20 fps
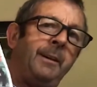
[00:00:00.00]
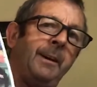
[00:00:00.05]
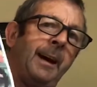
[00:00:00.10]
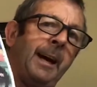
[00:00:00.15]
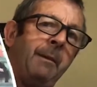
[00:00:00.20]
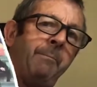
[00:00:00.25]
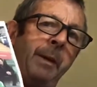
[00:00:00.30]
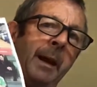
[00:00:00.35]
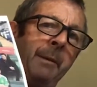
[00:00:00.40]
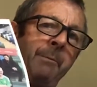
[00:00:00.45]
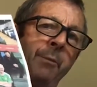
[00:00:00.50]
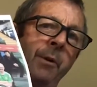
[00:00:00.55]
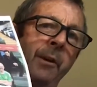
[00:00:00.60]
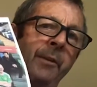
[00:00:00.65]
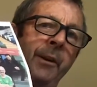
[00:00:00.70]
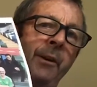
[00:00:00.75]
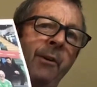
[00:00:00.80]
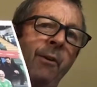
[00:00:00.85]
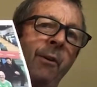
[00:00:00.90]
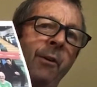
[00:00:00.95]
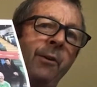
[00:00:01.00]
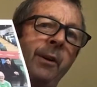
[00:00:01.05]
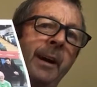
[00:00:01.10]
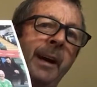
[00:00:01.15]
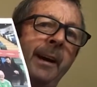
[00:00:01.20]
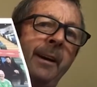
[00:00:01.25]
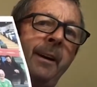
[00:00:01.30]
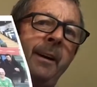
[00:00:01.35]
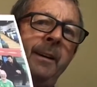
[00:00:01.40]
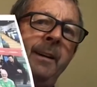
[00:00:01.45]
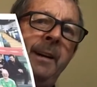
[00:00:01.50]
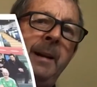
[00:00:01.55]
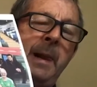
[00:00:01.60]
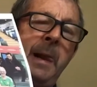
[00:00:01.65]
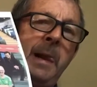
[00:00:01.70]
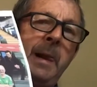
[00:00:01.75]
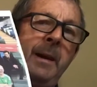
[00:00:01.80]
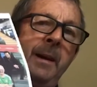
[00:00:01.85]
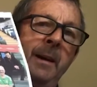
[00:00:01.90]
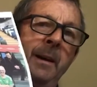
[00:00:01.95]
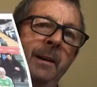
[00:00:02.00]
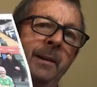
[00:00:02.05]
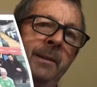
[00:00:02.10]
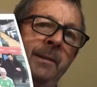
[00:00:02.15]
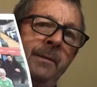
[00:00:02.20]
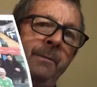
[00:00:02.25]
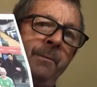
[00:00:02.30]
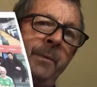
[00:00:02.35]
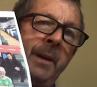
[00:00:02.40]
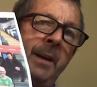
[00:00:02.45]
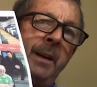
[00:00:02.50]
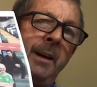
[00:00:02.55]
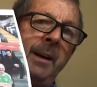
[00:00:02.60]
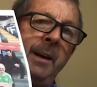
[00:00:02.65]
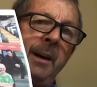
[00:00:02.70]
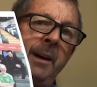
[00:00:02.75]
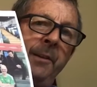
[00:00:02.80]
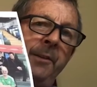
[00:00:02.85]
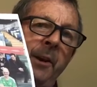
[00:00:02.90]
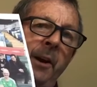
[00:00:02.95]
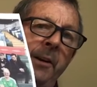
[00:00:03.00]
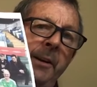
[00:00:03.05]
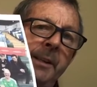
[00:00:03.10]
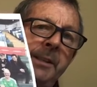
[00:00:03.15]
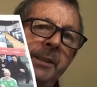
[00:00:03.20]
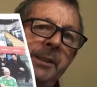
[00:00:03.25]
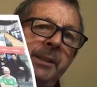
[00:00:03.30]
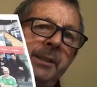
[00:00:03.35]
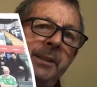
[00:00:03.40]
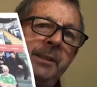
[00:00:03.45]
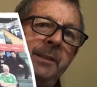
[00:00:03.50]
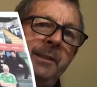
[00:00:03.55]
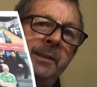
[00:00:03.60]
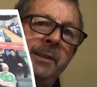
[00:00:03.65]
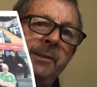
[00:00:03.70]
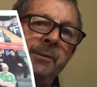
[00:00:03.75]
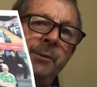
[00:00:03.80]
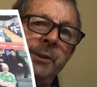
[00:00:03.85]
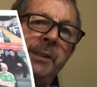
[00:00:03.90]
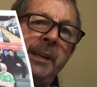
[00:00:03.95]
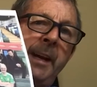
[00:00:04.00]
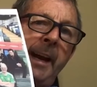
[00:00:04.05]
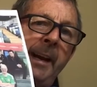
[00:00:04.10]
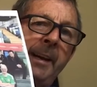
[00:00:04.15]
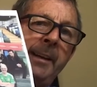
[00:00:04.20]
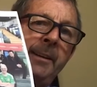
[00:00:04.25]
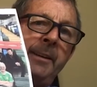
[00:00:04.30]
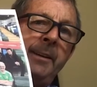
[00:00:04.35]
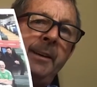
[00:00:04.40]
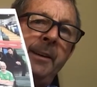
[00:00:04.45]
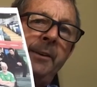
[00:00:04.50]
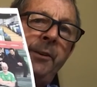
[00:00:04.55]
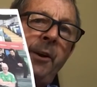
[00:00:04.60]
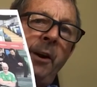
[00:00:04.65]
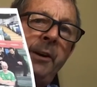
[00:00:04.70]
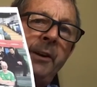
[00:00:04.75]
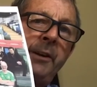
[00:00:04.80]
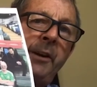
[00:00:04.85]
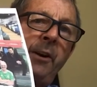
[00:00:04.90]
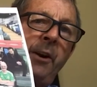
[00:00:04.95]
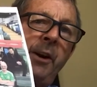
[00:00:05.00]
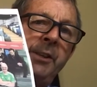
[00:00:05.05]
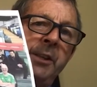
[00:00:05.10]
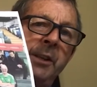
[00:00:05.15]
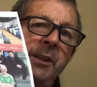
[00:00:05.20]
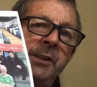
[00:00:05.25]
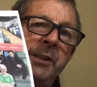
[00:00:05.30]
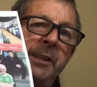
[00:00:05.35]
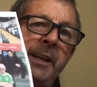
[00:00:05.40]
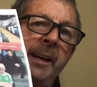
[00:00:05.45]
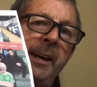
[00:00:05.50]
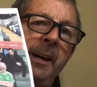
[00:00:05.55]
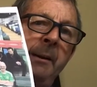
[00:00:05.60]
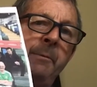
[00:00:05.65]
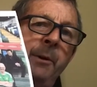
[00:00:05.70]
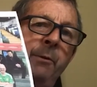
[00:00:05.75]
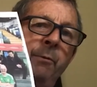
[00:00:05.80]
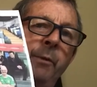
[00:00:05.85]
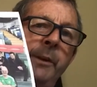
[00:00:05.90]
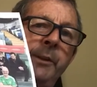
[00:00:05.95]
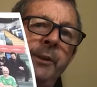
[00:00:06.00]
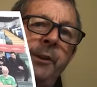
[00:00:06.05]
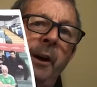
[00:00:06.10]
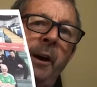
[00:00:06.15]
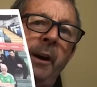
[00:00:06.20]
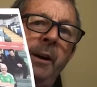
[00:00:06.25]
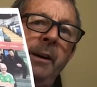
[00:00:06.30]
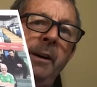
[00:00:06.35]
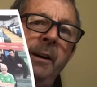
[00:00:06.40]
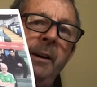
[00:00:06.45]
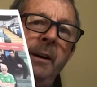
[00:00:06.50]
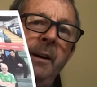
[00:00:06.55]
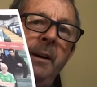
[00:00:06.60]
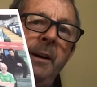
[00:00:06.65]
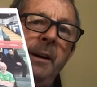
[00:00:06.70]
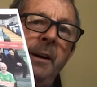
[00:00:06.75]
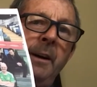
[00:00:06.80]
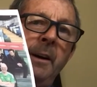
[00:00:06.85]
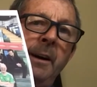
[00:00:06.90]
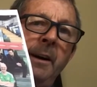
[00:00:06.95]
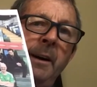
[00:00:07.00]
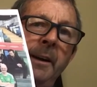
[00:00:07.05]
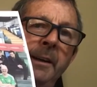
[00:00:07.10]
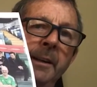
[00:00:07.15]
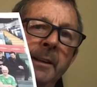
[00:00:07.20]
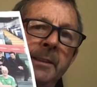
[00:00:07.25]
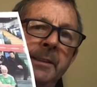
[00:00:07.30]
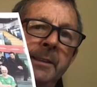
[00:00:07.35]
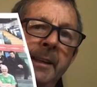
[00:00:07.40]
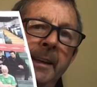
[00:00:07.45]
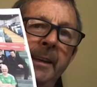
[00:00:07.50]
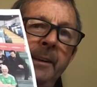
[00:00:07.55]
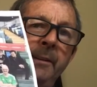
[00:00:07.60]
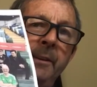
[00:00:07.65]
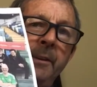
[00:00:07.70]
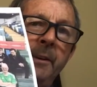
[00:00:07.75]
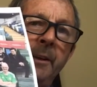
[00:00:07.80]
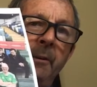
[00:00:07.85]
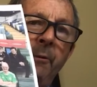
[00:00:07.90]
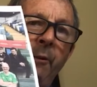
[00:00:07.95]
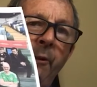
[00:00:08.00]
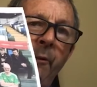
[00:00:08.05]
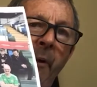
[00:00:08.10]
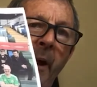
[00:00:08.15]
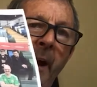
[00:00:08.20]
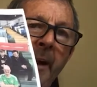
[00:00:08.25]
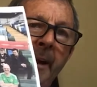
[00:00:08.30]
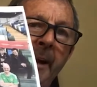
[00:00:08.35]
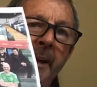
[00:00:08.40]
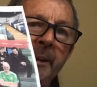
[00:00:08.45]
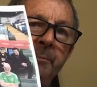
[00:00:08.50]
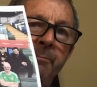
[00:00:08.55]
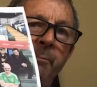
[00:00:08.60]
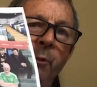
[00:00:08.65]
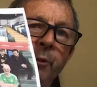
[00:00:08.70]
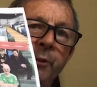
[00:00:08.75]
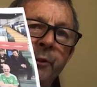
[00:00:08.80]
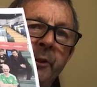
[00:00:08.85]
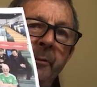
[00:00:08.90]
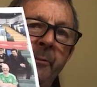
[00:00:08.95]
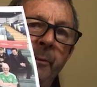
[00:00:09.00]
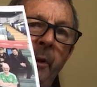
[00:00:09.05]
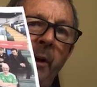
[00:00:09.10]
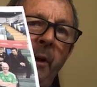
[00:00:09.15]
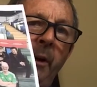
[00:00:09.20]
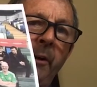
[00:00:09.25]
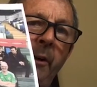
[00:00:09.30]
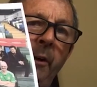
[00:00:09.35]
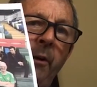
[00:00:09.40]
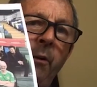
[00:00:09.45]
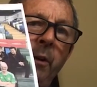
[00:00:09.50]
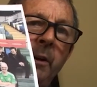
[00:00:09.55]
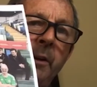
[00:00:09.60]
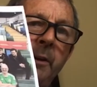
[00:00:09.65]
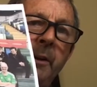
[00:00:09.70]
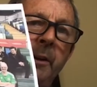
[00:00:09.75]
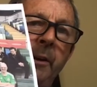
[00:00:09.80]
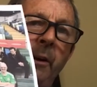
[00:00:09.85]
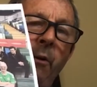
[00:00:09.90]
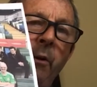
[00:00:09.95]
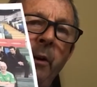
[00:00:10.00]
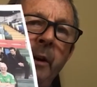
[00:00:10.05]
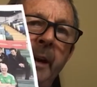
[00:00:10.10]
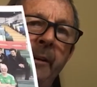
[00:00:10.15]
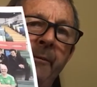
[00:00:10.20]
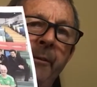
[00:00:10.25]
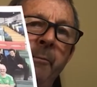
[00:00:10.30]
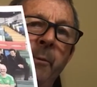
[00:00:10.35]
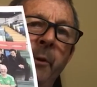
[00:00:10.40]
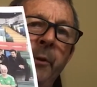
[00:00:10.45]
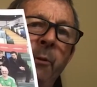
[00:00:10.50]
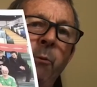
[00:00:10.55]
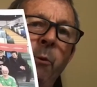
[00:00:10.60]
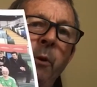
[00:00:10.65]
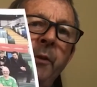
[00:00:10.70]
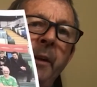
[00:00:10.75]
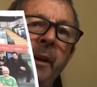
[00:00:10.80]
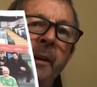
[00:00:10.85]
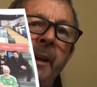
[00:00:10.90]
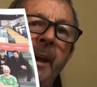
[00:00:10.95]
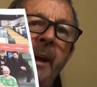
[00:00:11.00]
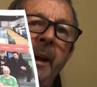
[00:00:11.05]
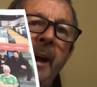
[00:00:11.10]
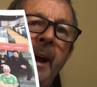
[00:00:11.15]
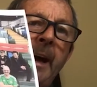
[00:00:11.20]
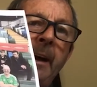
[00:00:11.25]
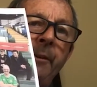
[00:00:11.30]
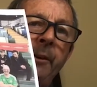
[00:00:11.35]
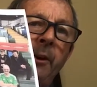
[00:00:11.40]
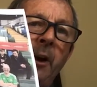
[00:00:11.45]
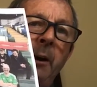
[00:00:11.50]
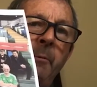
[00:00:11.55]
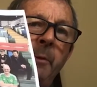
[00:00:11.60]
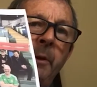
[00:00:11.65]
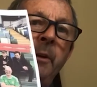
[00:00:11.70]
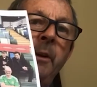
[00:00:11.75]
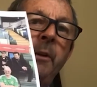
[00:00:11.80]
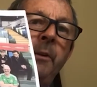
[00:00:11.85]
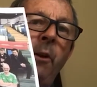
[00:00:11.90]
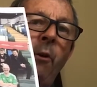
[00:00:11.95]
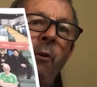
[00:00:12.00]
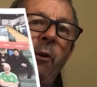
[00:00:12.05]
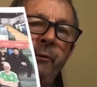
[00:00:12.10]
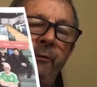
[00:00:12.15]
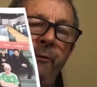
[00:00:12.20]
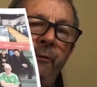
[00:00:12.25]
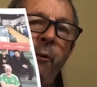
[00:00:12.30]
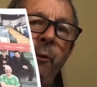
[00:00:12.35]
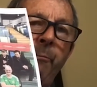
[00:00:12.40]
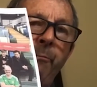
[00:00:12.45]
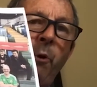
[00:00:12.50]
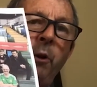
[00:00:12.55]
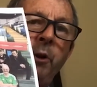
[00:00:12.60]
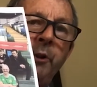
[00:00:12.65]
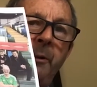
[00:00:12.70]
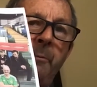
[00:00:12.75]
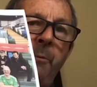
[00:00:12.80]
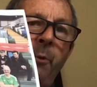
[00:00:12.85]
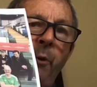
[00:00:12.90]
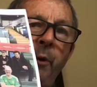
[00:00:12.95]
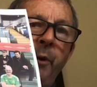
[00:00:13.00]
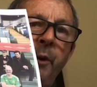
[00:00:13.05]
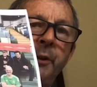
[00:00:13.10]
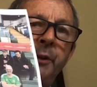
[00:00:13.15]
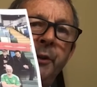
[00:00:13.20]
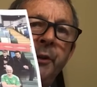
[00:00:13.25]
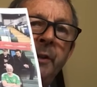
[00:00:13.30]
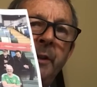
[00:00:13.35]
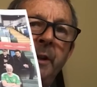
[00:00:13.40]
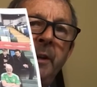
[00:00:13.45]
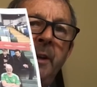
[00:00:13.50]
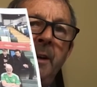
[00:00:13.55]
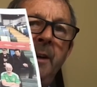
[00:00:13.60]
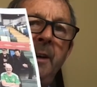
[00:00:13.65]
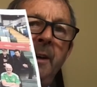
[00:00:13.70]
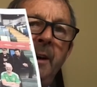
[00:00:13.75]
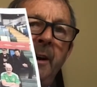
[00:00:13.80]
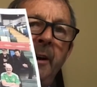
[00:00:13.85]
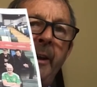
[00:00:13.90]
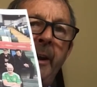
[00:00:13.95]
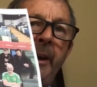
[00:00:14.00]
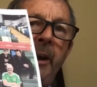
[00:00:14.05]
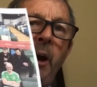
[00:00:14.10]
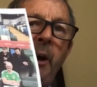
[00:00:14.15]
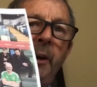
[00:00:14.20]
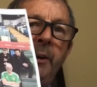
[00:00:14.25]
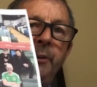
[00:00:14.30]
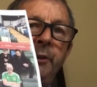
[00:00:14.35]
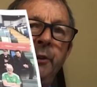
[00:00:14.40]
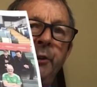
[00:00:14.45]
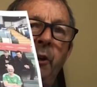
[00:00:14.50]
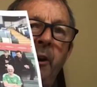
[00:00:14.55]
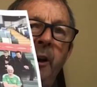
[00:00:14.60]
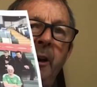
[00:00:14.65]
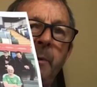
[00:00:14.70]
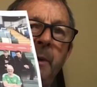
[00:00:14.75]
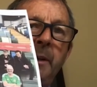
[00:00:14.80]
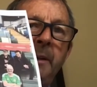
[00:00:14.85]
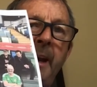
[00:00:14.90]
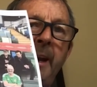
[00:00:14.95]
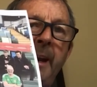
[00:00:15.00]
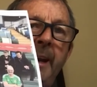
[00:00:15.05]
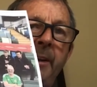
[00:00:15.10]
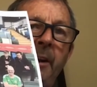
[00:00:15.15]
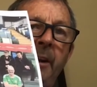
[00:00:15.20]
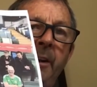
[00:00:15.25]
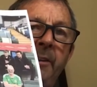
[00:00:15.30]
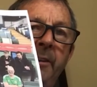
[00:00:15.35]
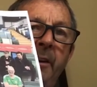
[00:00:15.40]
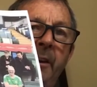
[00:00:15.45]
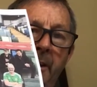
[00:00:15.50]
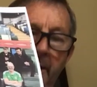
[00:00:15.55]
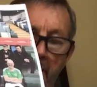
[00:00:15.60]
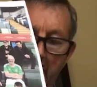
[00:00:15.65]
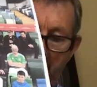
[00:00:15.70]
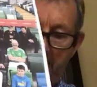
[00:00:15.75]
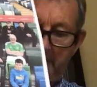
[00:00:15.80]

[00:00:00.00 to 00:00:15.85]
I'll peep around the corner here. Now, this was taken down at the National Stadium in Windsor. And you'll see, you've recognised most of them there. They're all different, but the one thing they have in common, they're all football supporters. And they had an enjoyable day down there.